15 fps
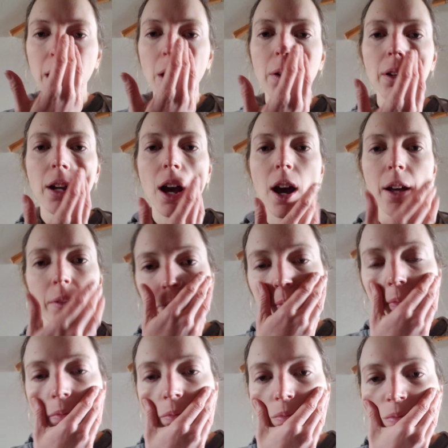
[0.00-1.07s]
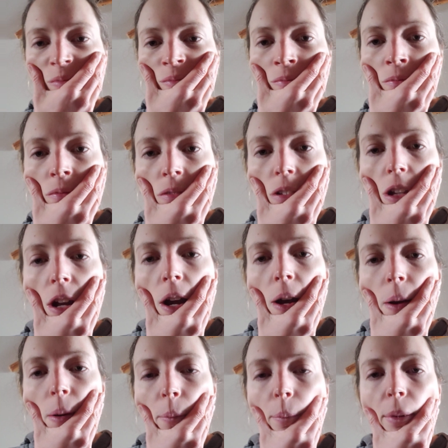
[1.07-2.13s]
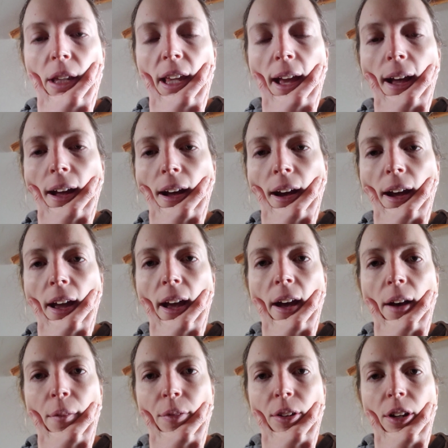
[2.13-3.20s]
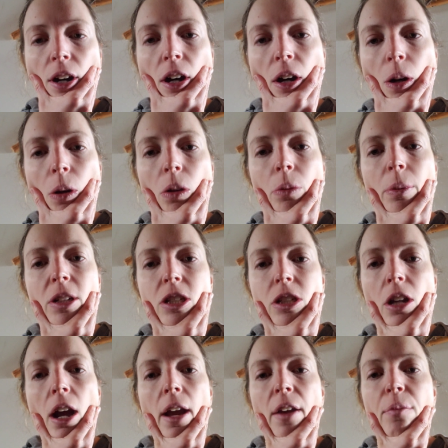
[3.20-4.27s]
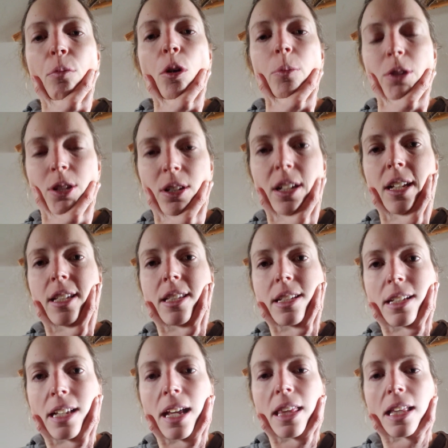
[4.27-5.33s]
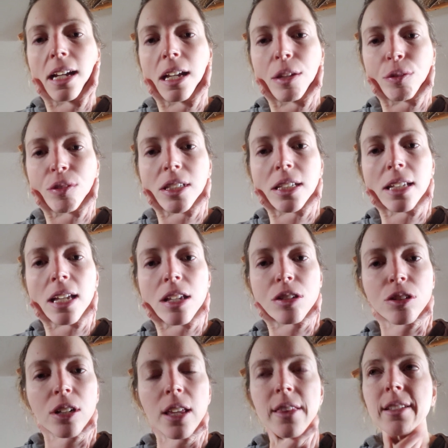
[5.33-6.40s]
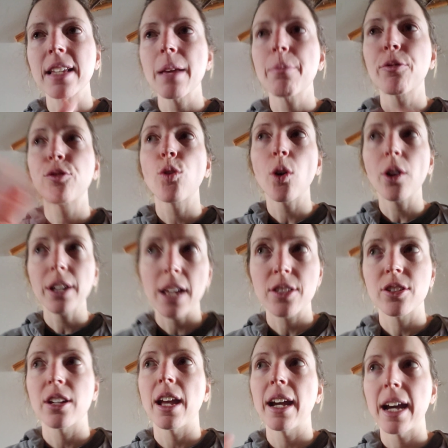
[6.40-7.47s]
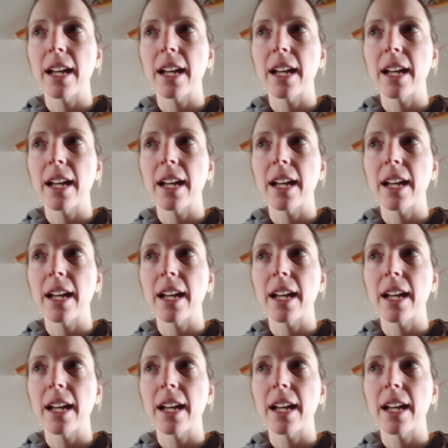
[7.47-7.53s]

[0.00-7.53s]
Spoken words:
going on. But yeah, I have a whole bunch. I have more mucus today than I even did yesterday. The day before yesterday, I